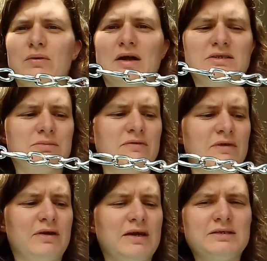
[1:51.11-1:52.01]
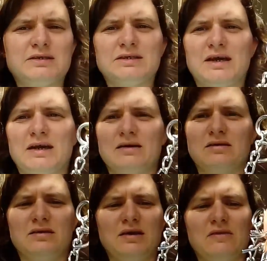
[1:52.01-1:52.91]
it would actually be very easy to get